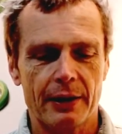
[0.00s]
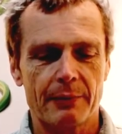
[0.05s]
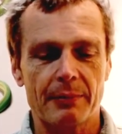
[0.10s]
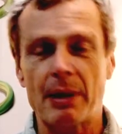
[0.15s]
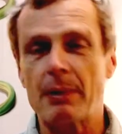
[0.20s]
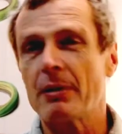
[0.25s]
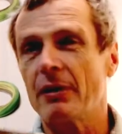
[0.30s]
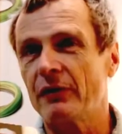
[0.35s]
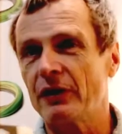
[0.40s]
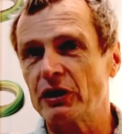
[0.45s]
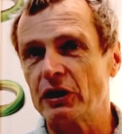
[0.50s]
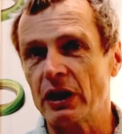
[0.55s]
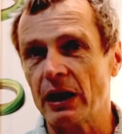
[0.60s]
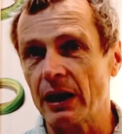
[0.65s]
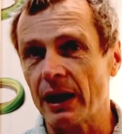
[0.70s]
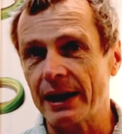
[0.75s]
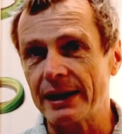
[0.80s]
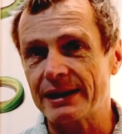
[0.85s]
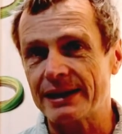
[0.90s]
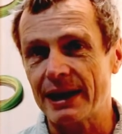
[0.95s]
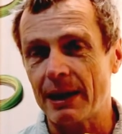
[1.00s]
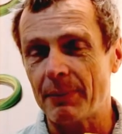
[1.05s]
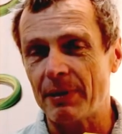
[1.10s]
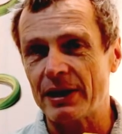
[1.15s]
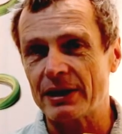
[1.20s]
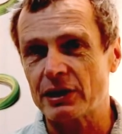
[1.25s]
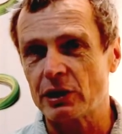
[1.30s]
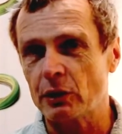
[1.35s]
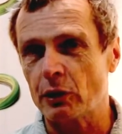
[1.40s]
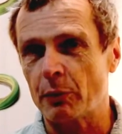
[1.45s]
maybe you're fishing light
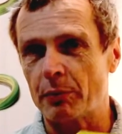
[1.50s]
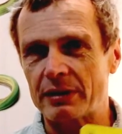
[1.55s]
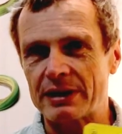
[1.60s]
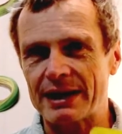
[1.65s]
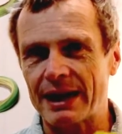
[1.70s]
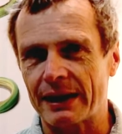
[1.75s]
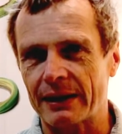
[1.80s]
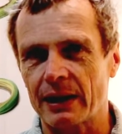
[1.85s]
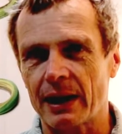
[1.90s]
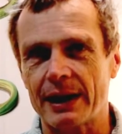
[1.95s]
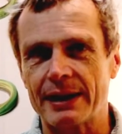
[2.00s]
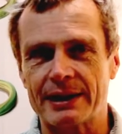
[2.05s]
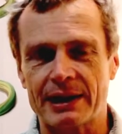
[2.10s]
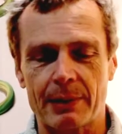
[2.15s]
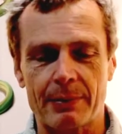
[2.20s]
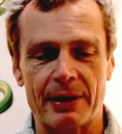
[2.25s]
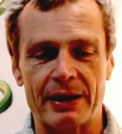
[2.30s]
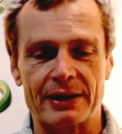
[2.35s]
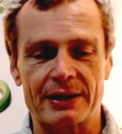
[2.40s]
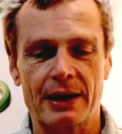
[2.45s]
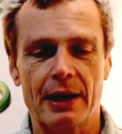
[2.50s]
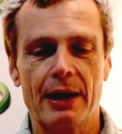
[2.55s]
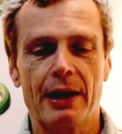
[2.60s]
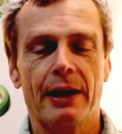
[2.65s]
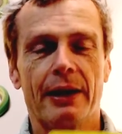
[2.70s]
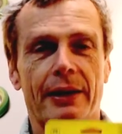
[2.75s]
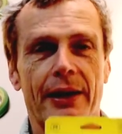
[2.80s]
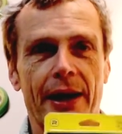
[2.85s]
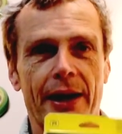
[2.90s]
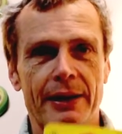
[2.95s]
tippets, you want to protect light tippets,
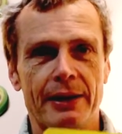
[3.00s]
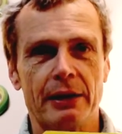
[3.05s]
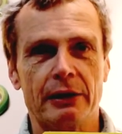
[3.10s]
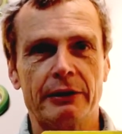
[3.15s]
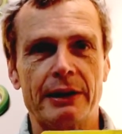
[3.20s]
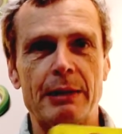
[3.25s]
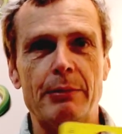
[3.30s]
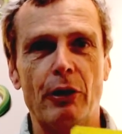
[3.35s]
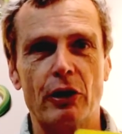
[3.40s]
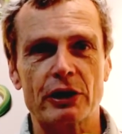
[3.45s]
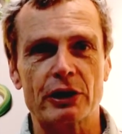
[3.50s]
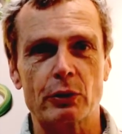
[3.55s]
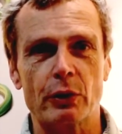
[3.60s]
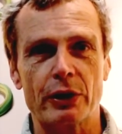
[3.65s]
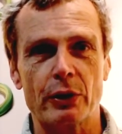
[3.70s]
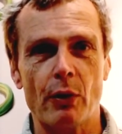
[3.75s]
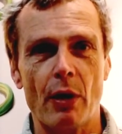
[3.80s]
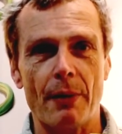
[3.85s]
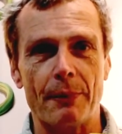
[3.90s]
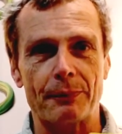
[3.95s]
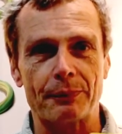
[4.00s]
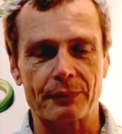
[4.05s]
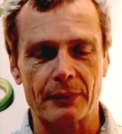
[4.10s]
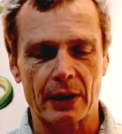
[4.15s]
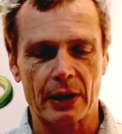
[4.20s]
then the green box is what you want.